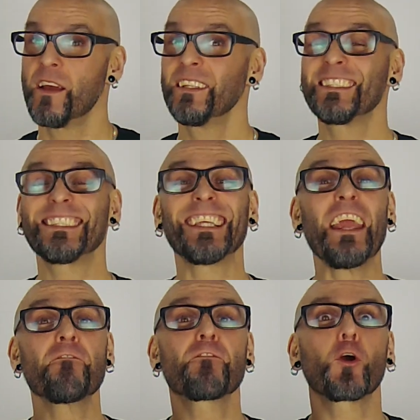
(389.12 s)

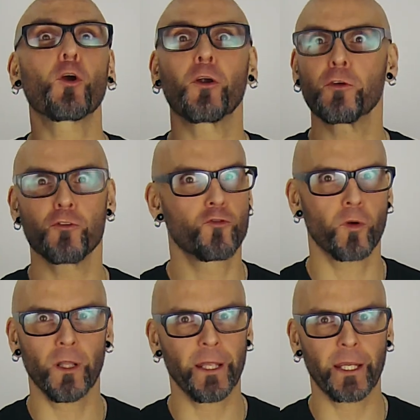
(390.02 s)
safer
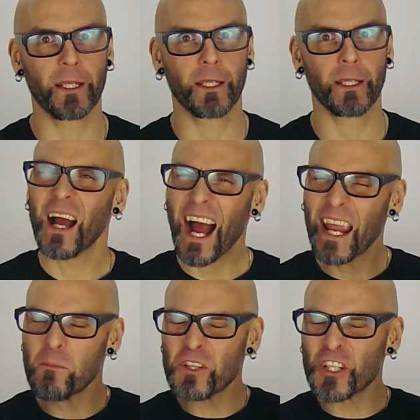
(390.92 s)
drilling. I
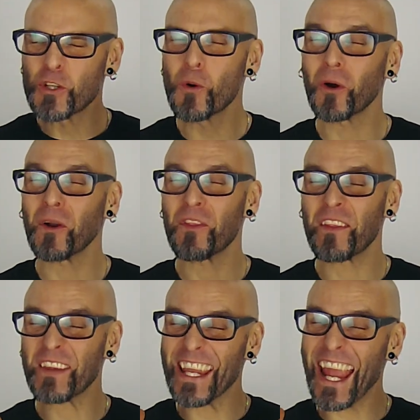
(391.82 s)
am sure
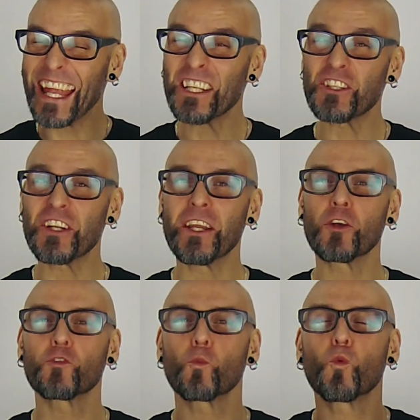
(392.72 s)
that the
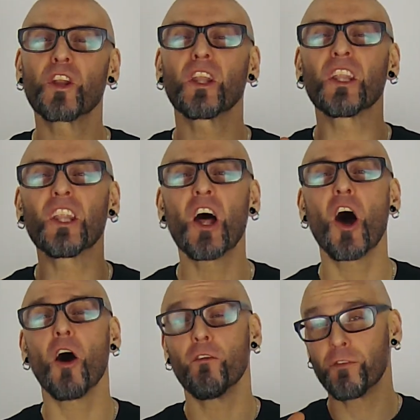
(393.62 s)
engineers would
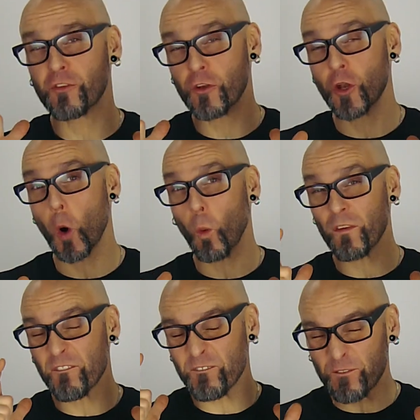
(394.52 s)
love to know
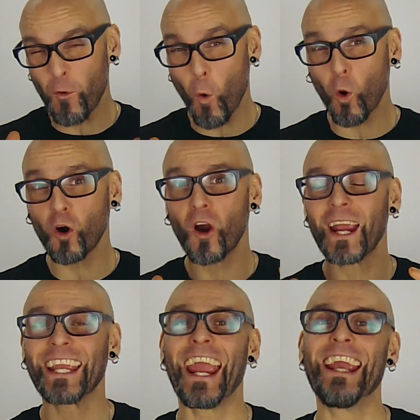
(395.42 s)
what
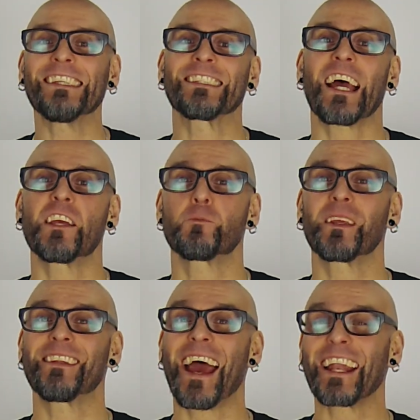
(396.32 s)
4K
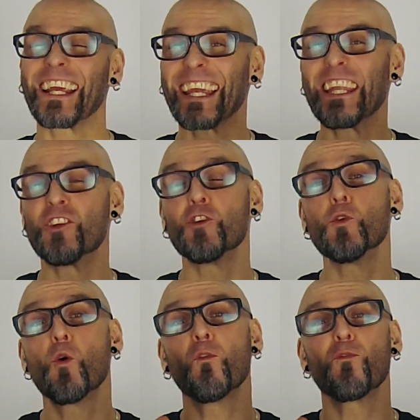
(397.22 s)
seismic data can
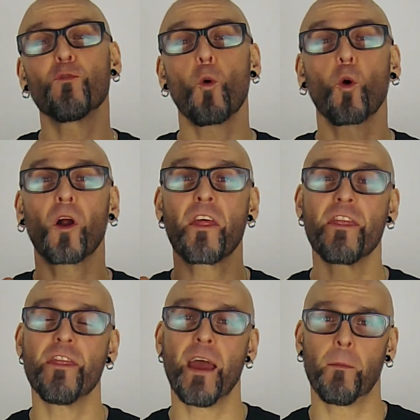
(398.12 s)
do for
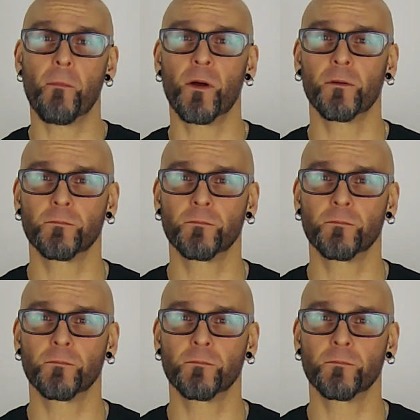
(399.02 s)
them.